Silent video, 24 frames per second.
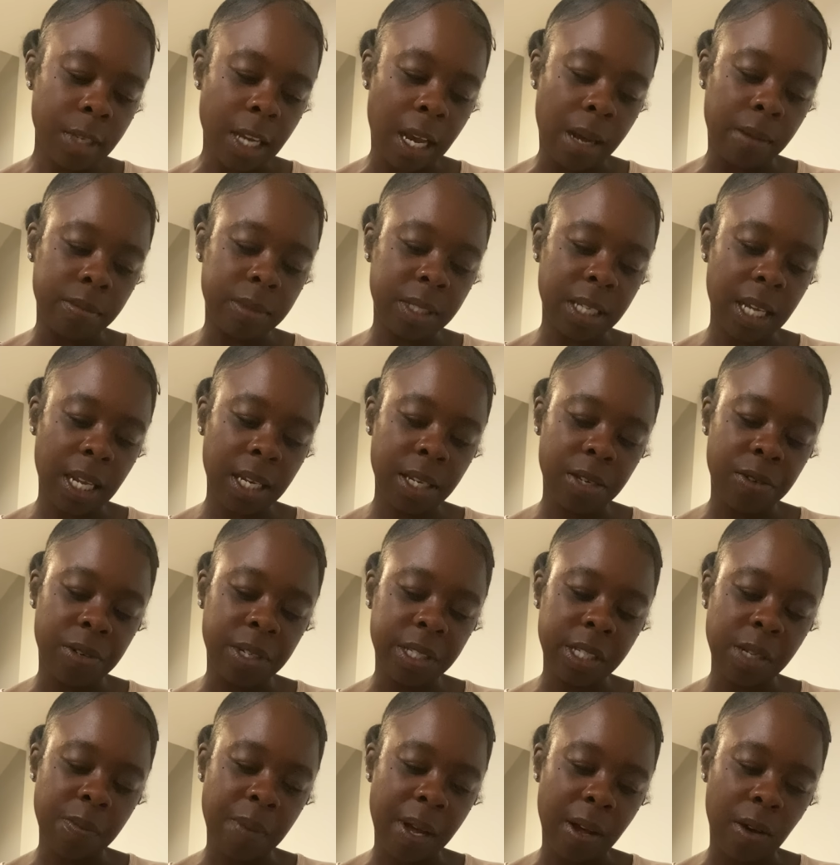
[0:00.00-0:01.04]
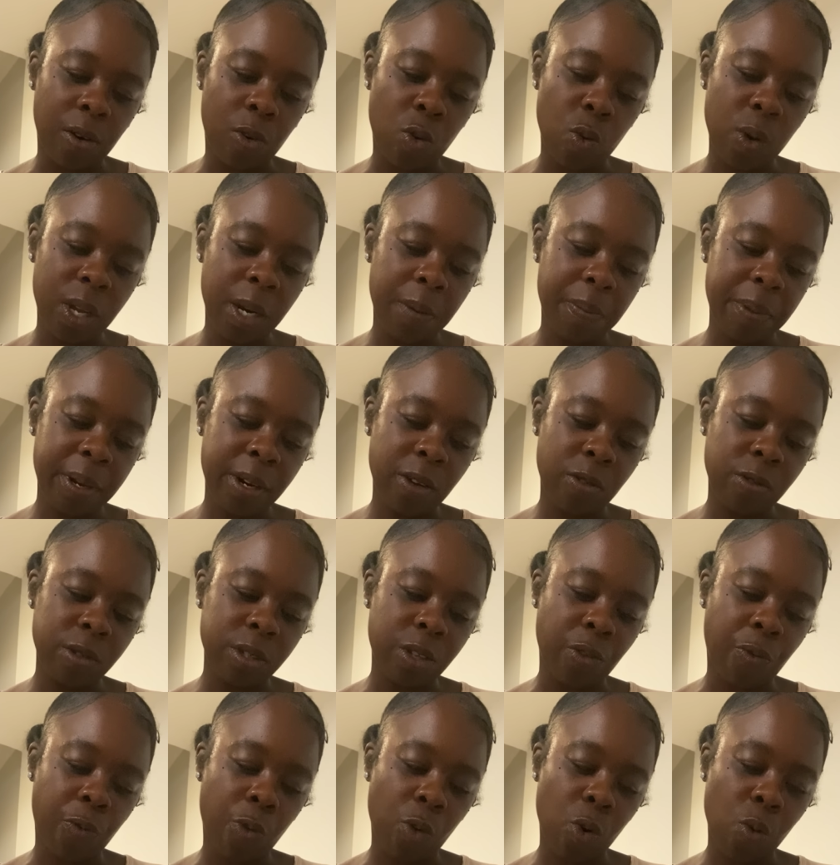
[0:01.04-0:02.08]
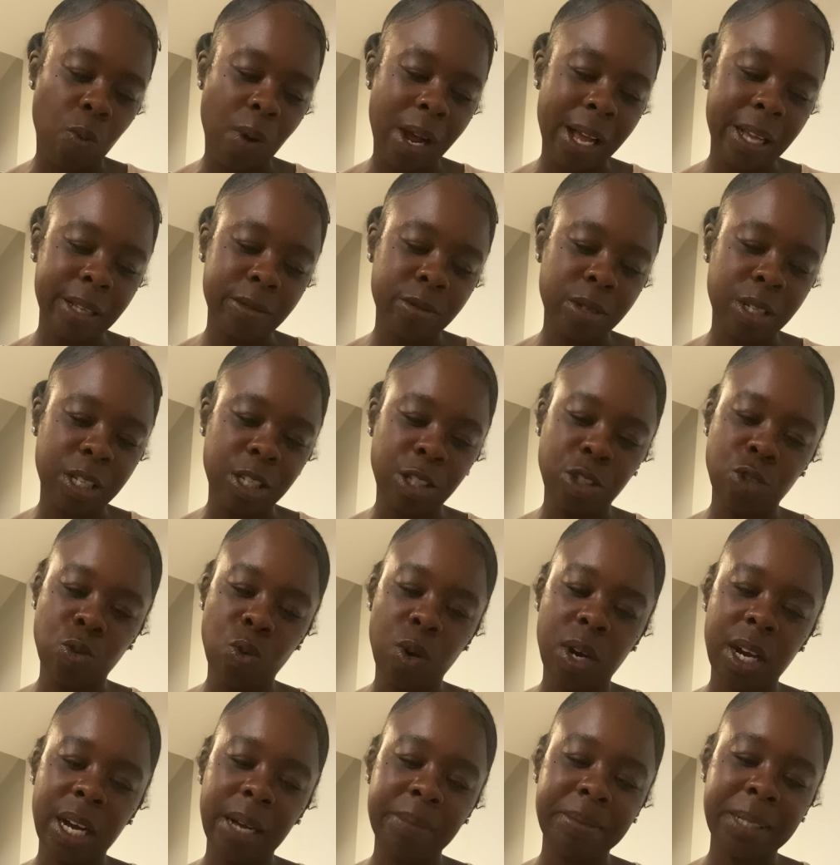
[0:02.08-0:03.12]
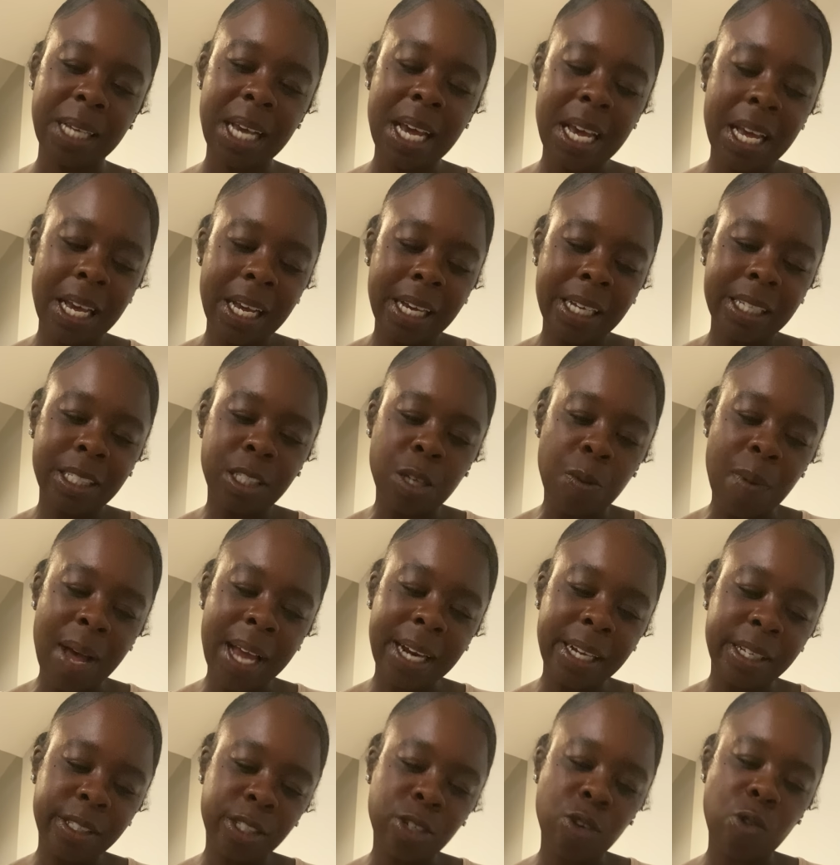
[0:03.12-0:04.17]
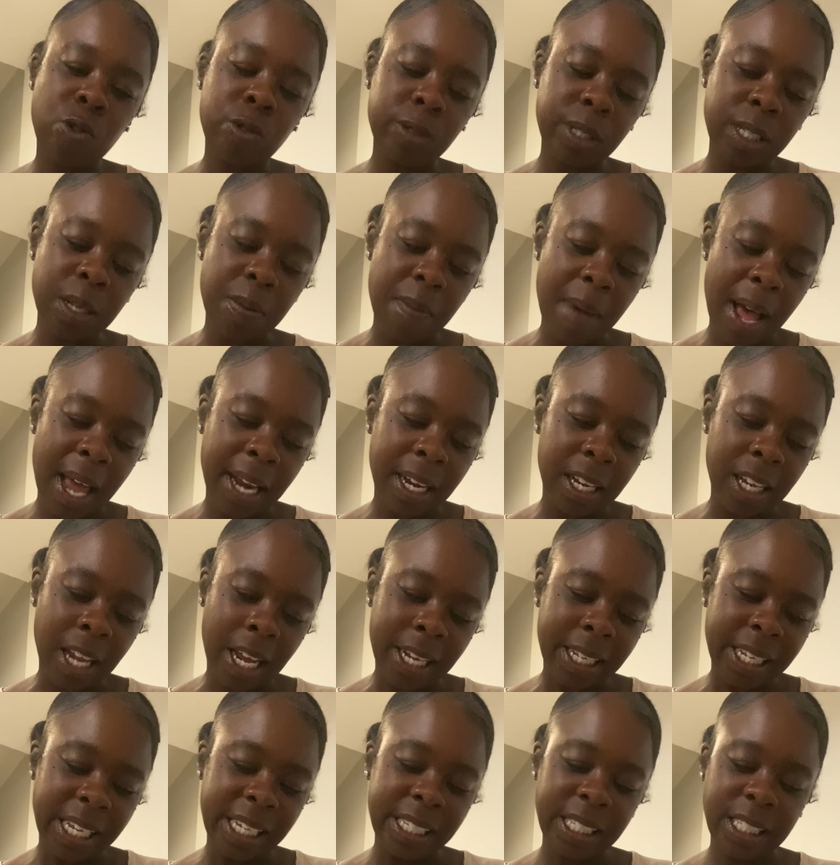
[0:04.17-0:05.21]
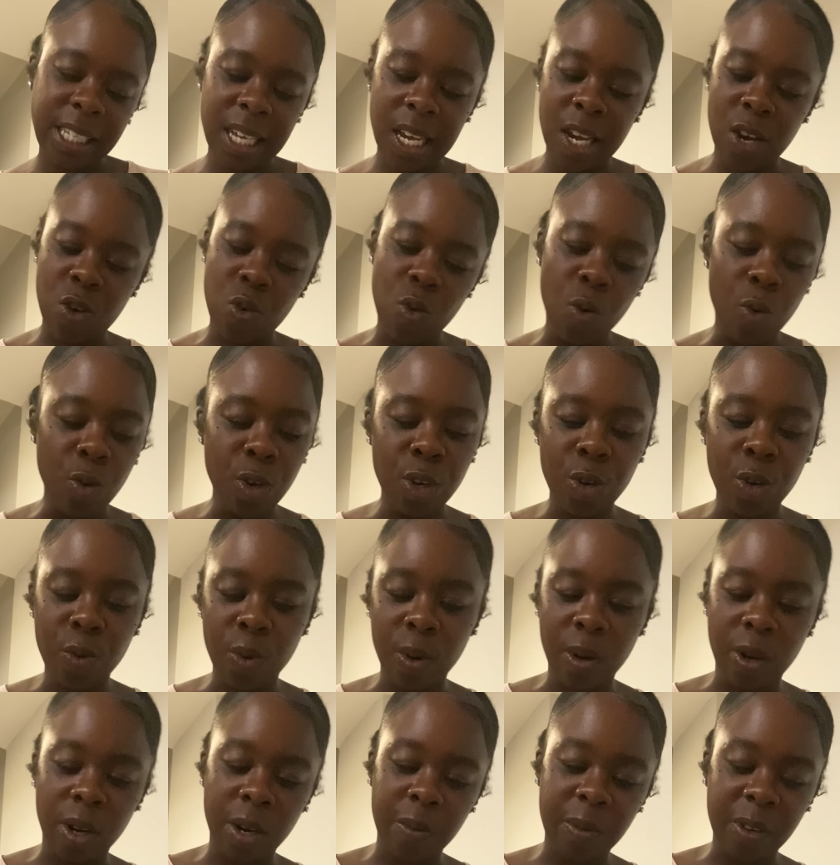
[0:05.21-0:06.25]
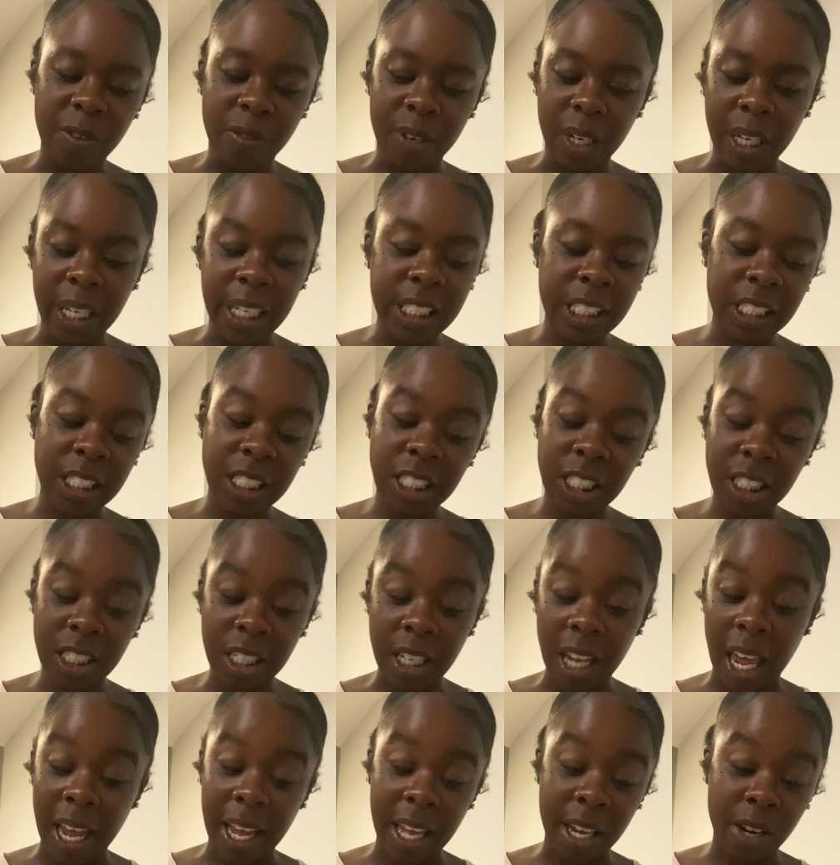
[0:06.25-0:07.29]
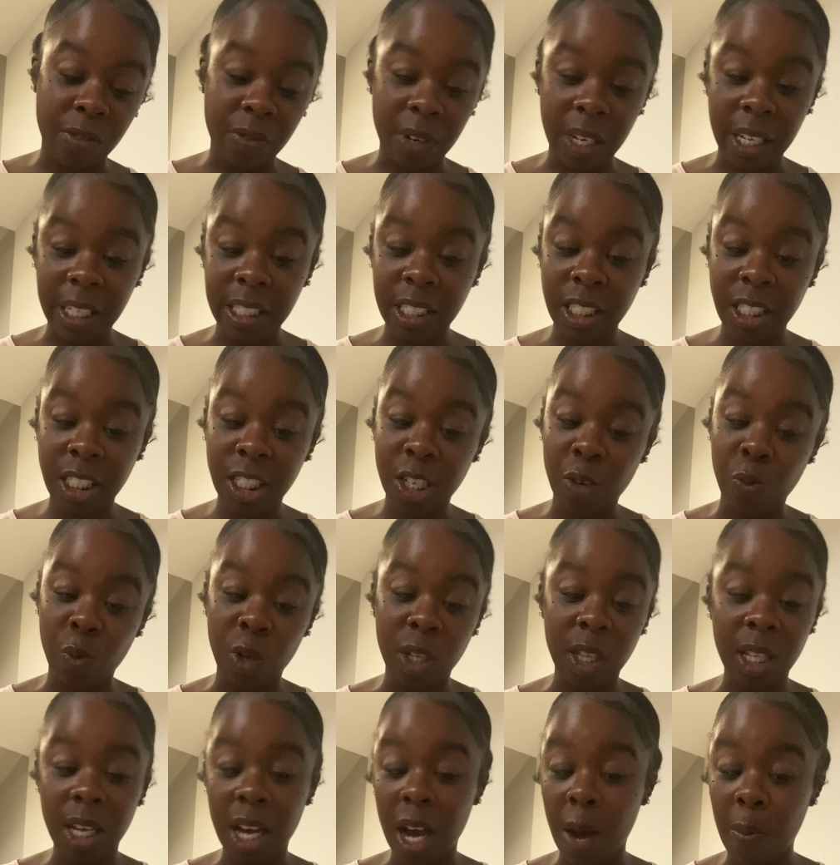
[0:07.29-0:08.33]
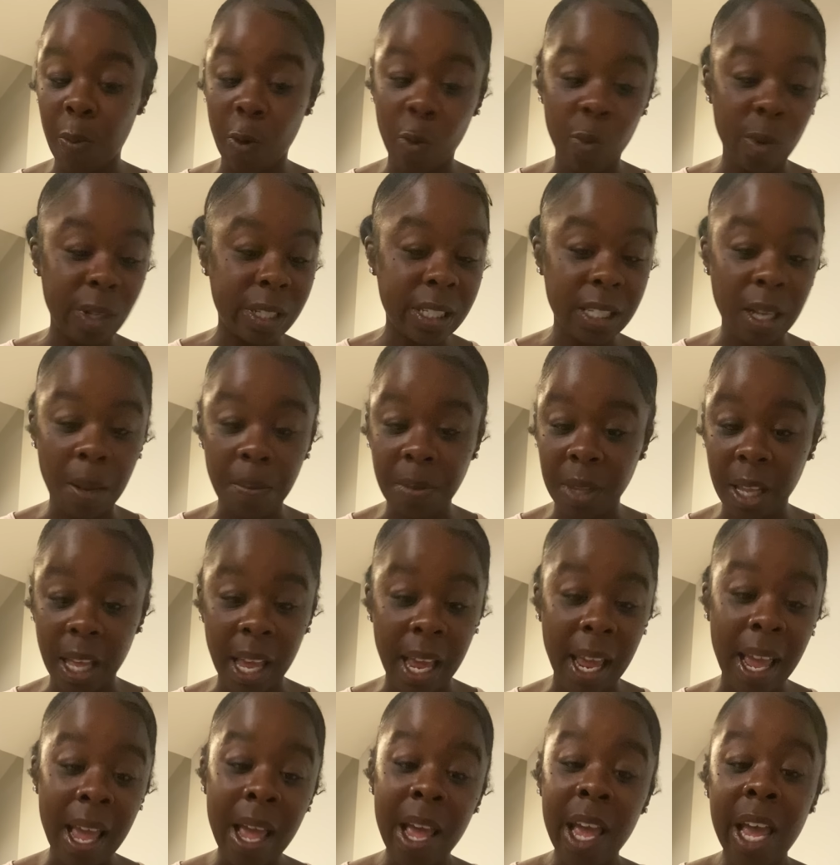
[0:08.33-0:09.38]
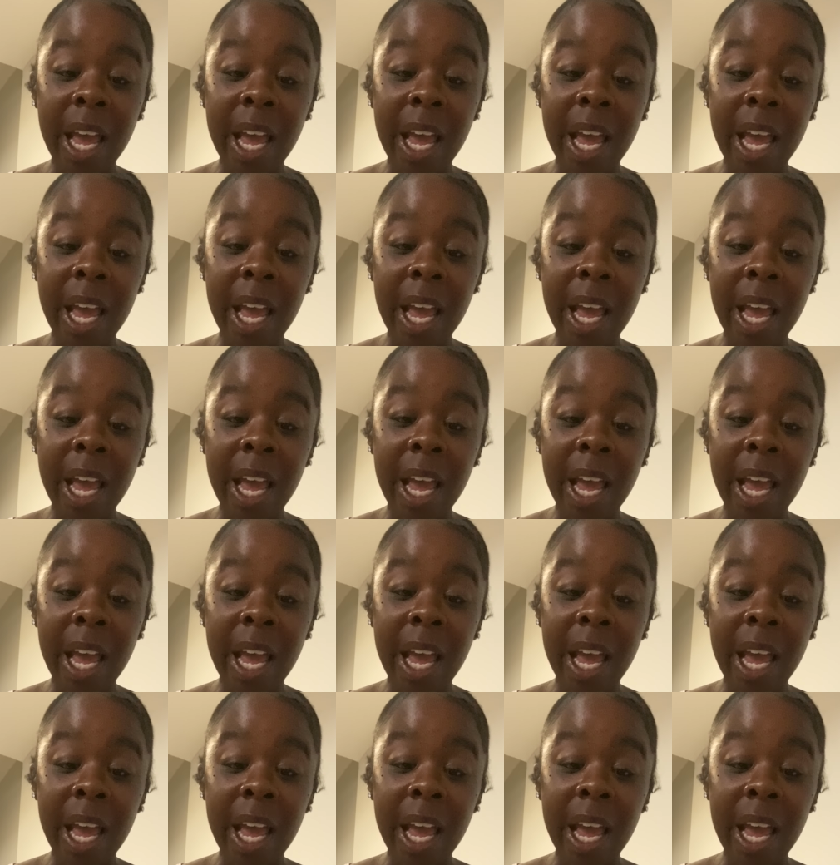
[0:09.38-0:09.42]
I'm telling you this about Queen of Pentacles, the Four Wands with the Two of Cups. Somebody told somebody like they seen who you were going to be relationship, like in a relationship with, coupled with something.